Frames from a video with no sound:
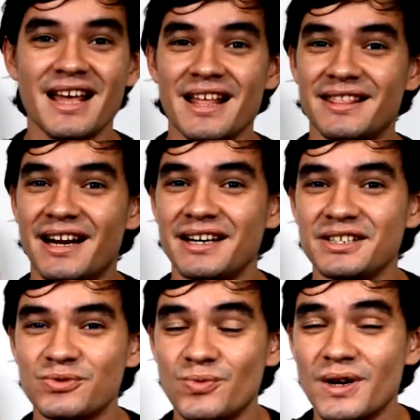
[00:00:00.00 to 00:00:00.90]
There
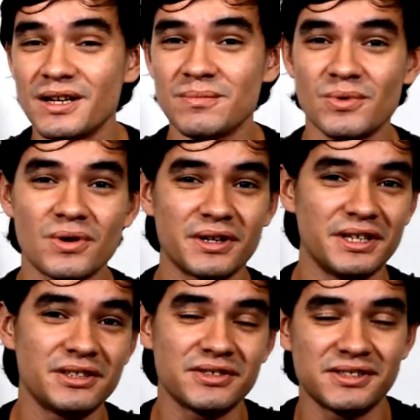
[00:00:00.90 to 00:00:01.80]
is one more
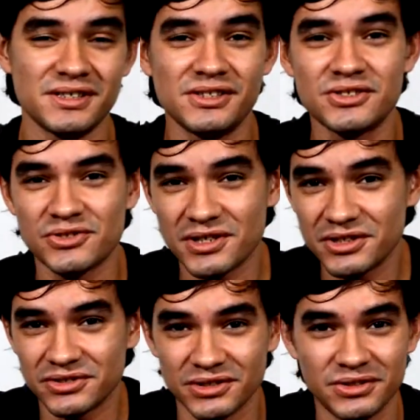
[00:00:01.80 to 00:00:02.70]
interesting
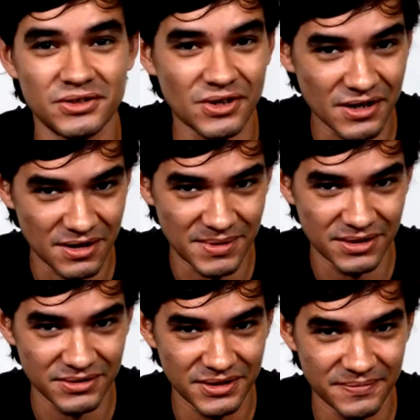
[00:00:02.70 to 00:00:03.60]
structure to talk
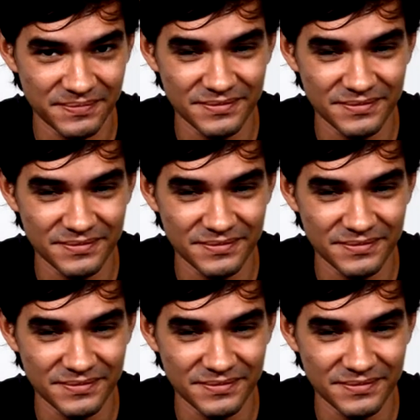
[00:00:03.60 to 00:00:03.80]
about.